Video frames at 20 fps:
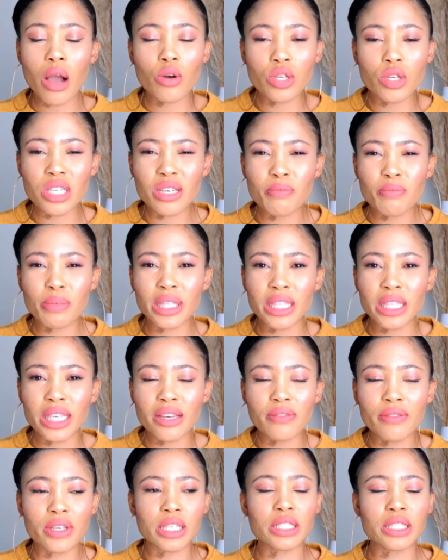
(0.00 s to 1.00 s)
I couldn't
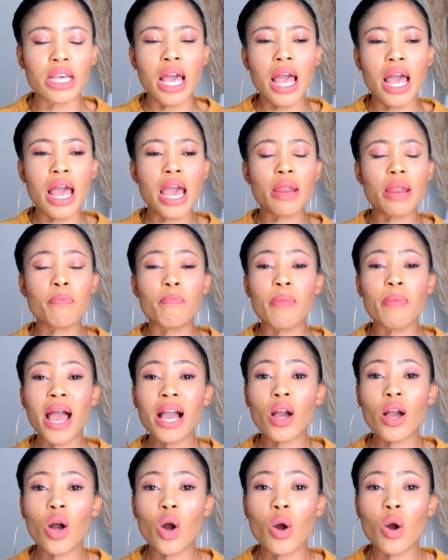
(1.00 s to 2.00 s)
believe it. And
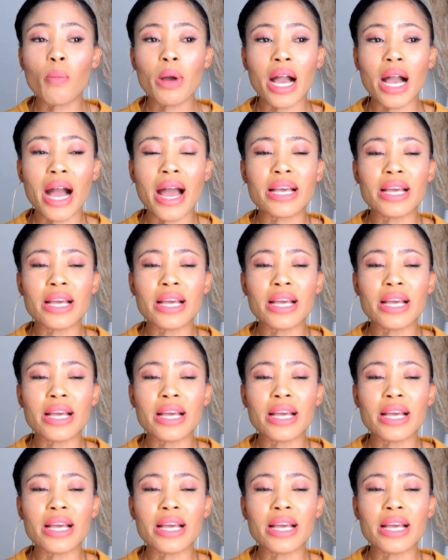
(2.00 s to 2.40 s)
back home,